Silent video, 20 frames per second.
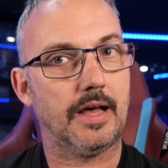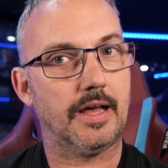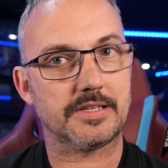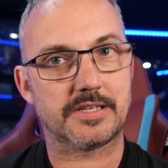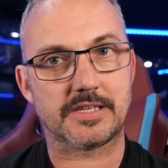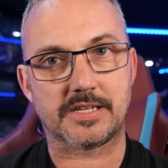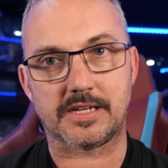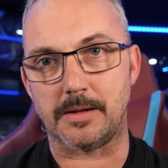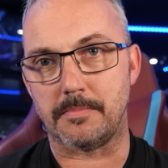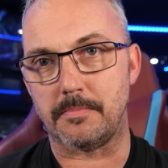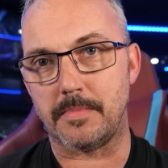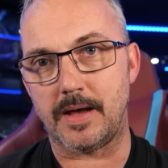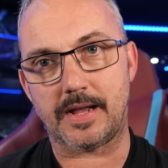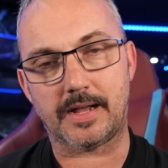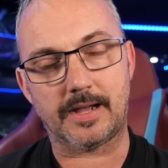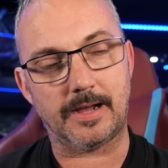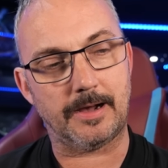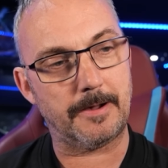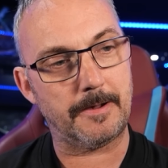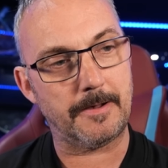
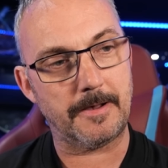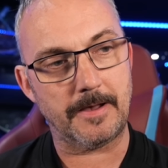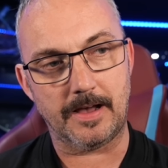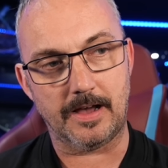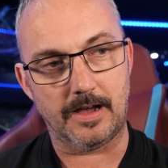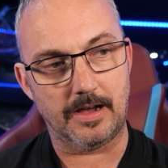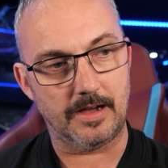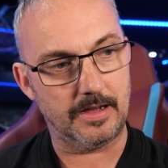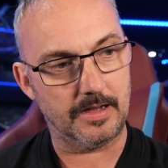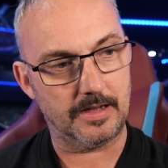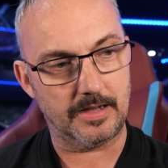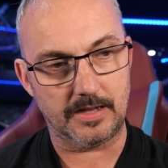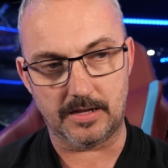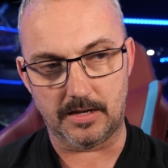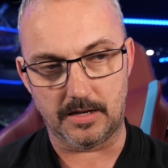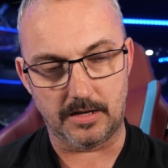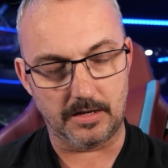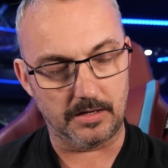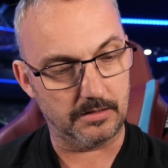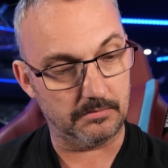Scamacca...
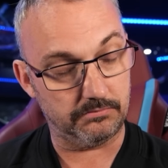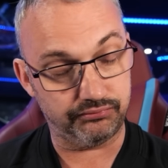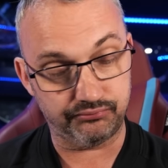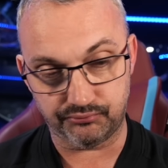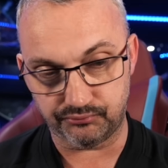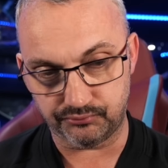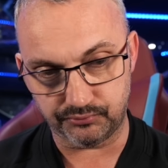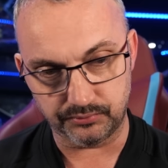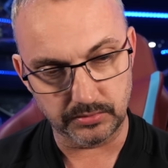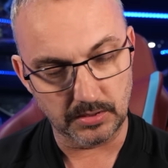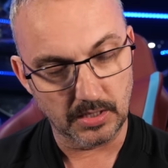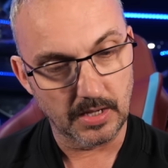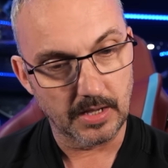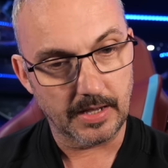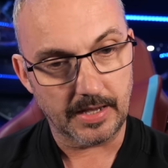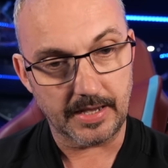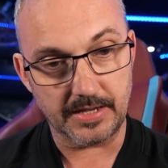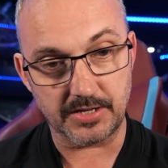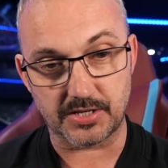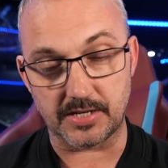Uh,
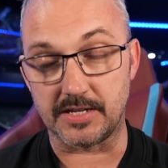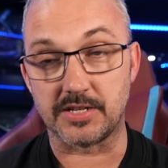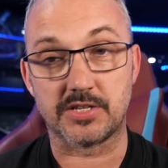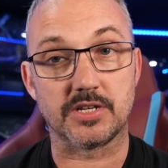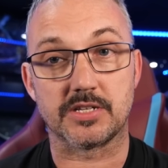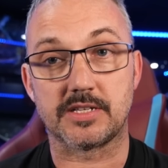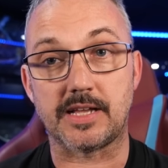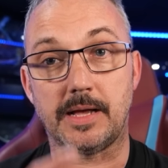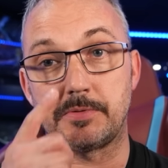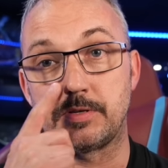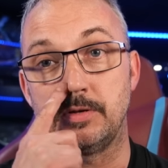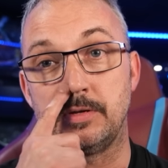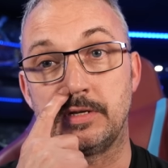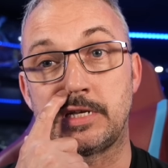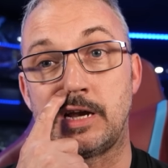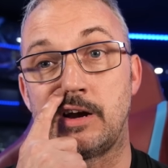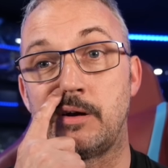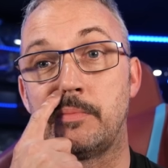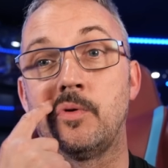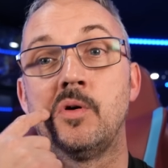It's it's just absolutely
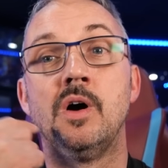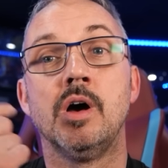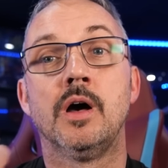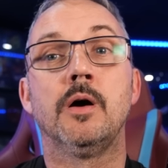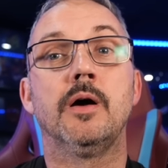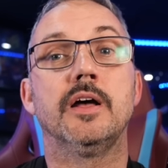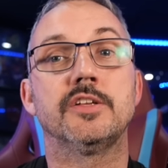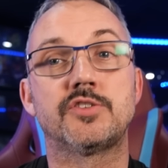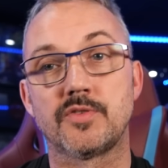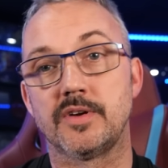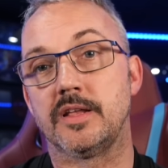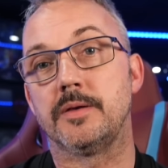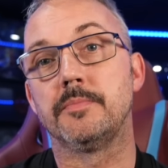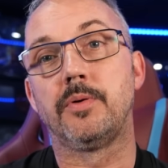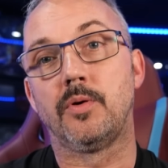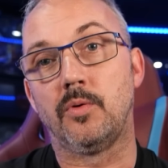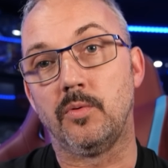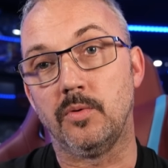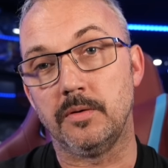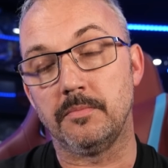terrible. It's really
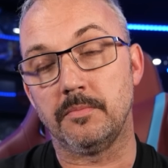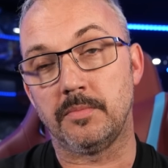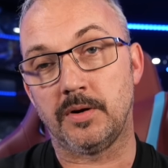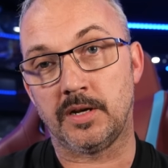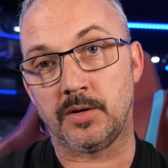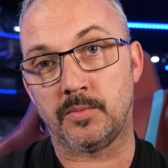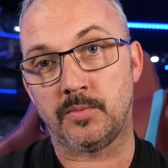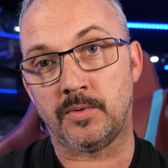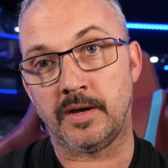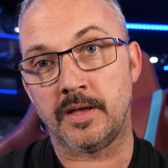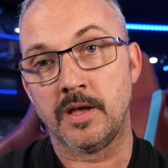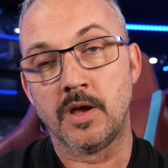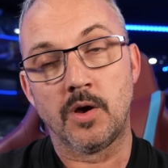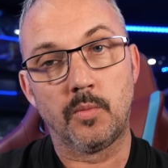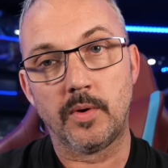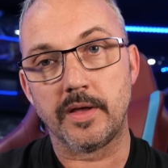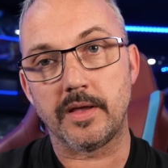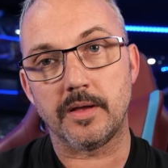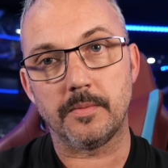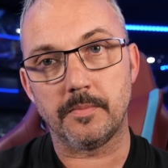important, by the way.
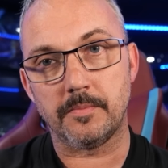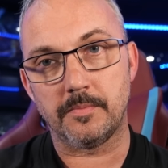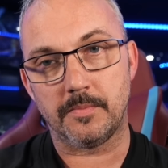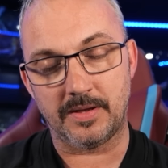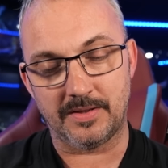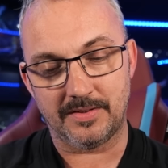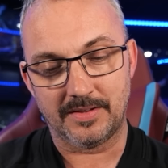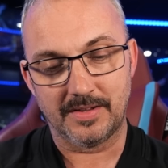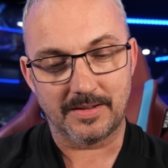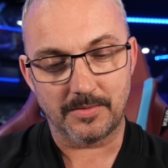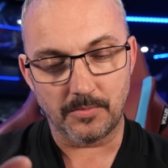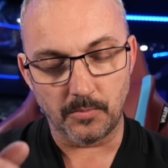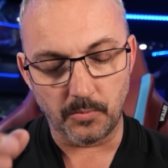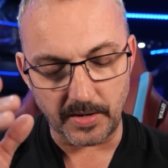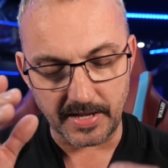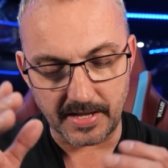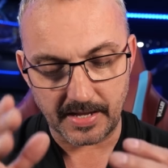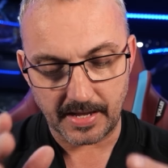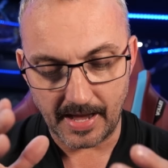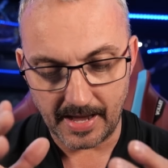We
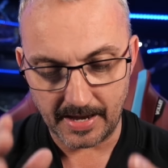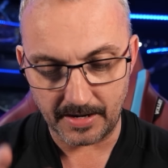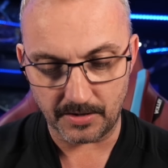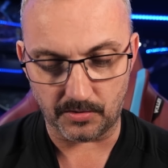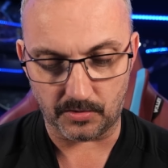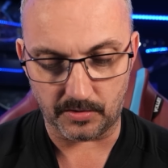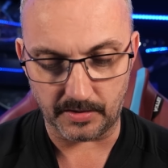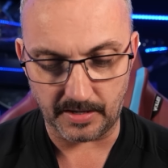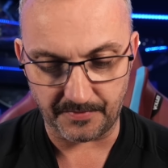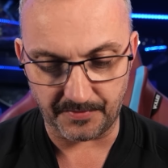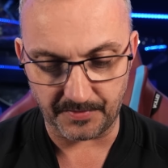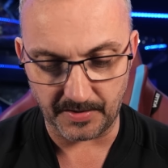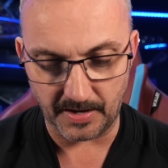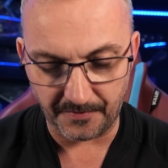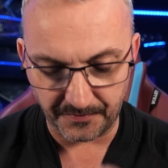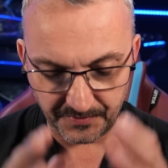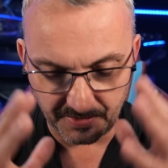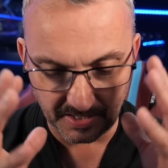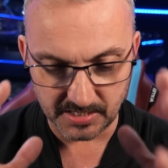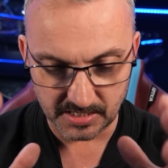we cannot, if
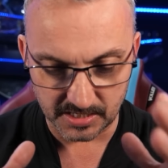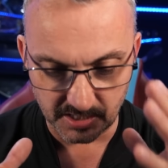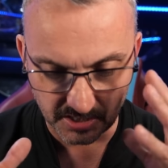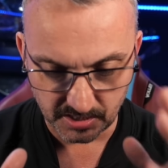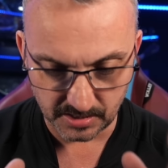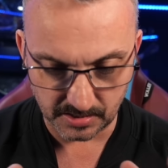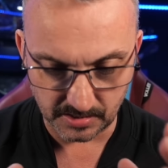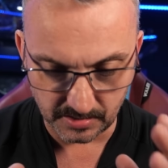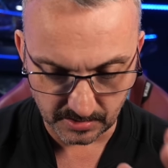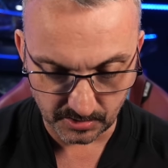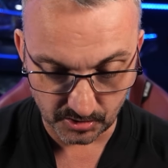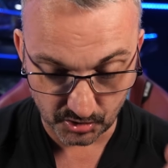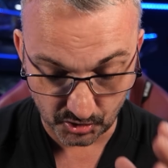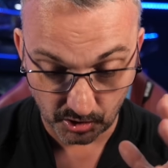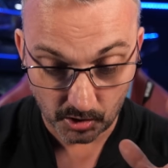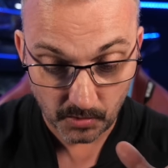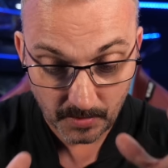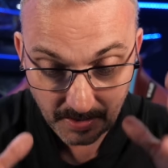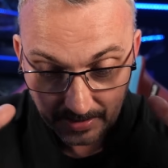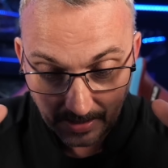if this is
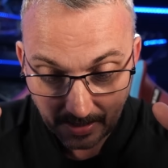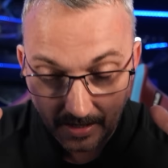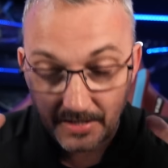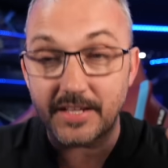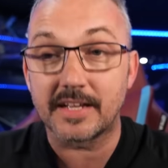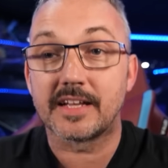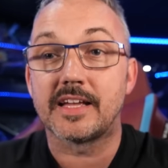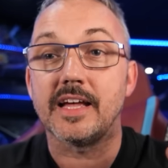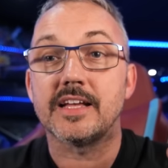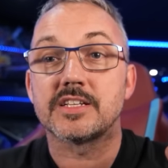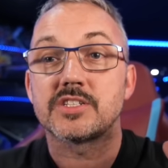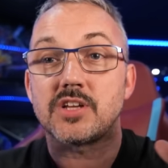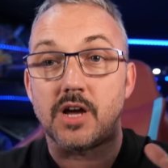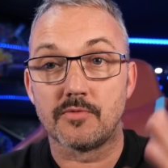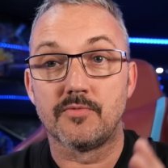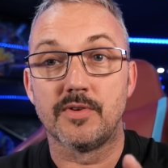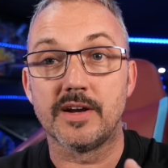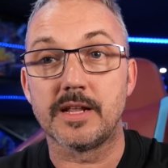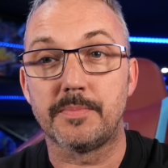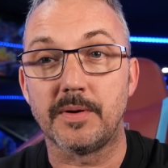true, and I think it is. I
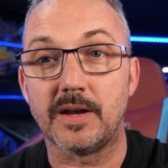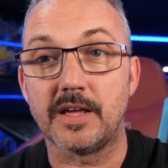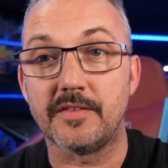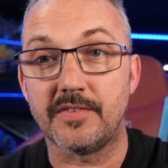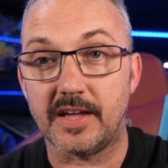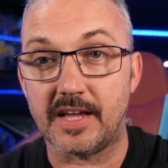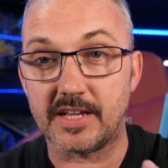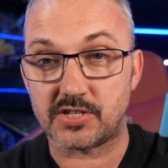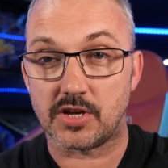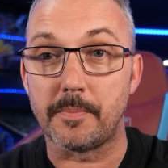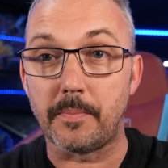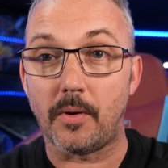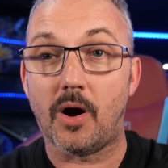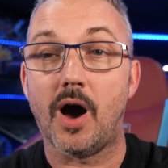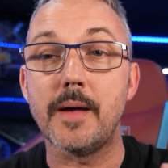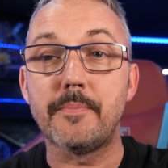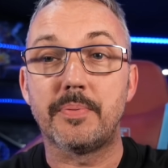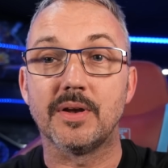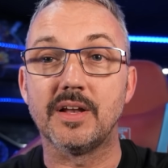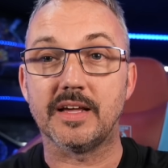really believe it is. I
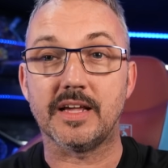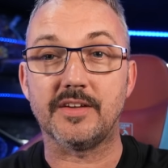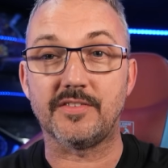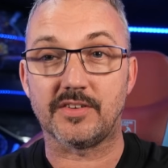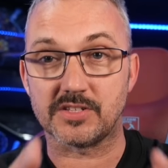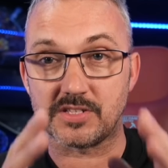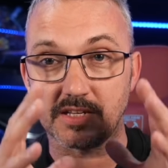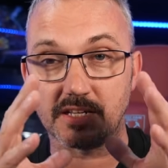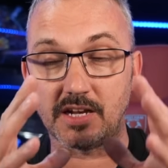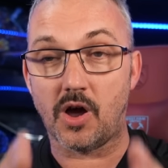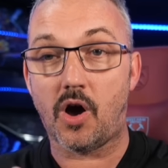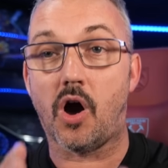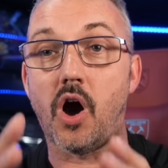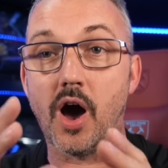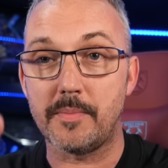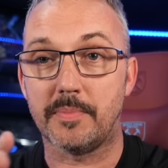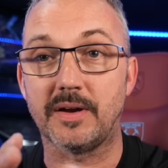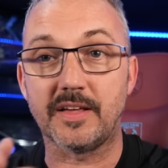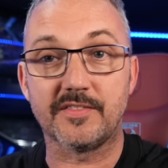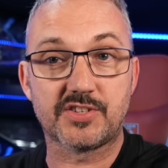I believe, you know,
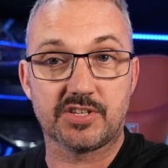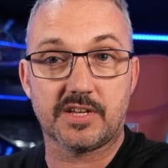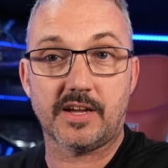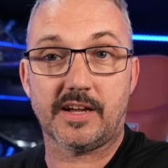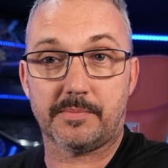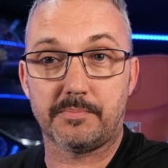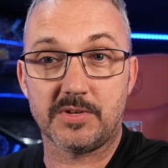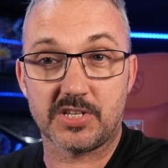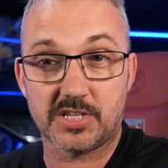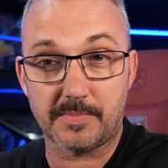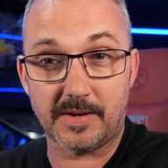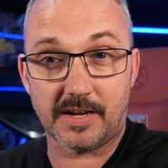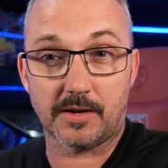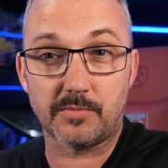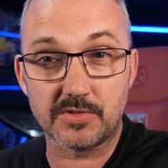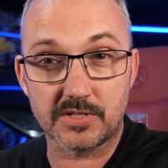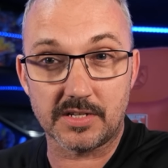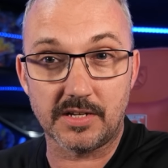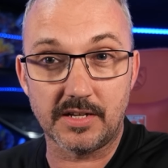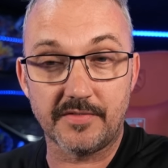I believe Scamacca
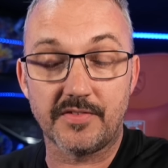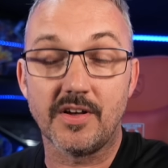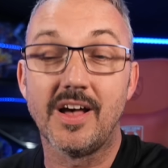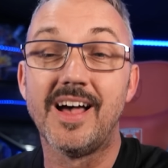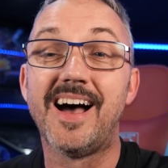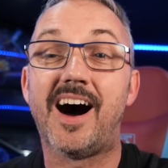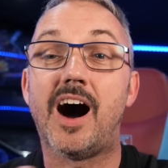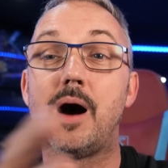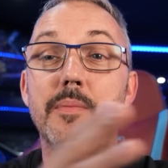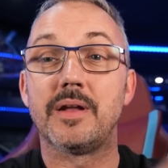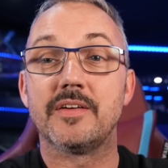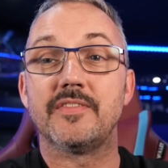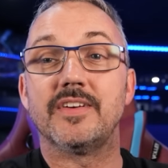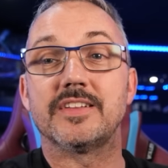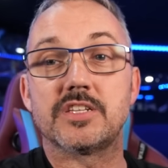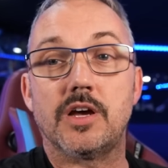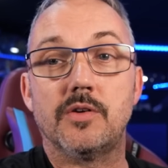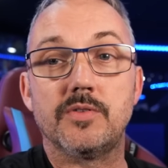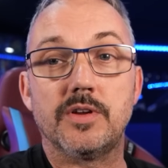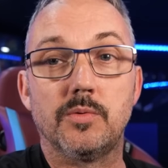wants to leave. I believe
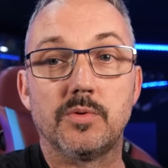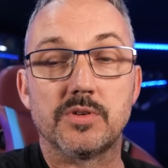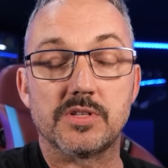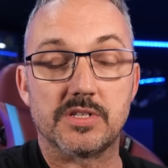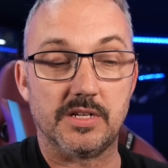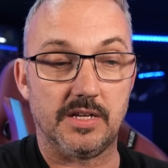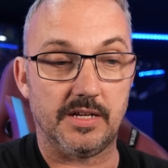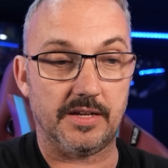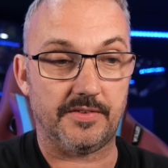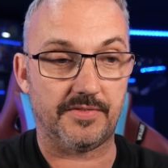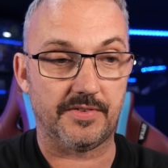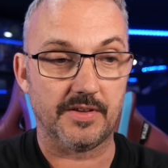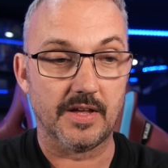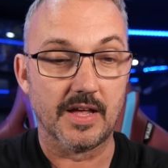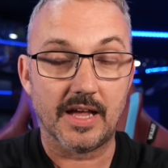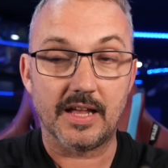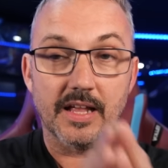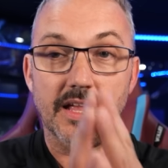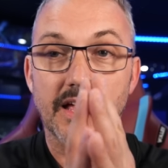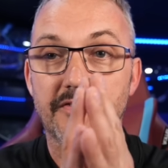Antonio wants to leave.
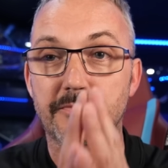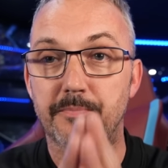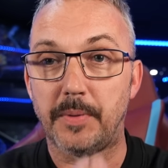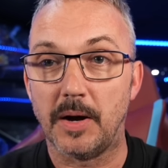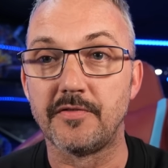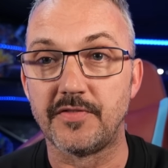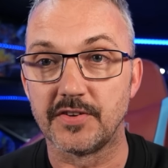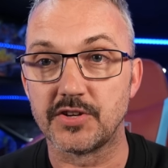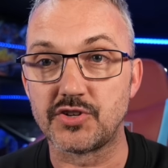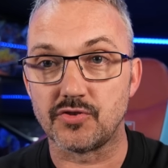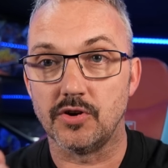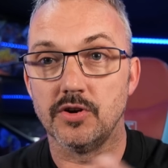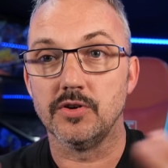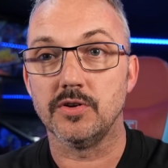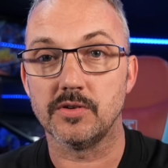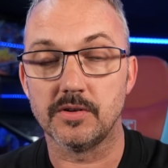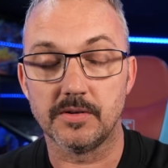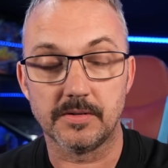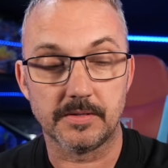If both are true,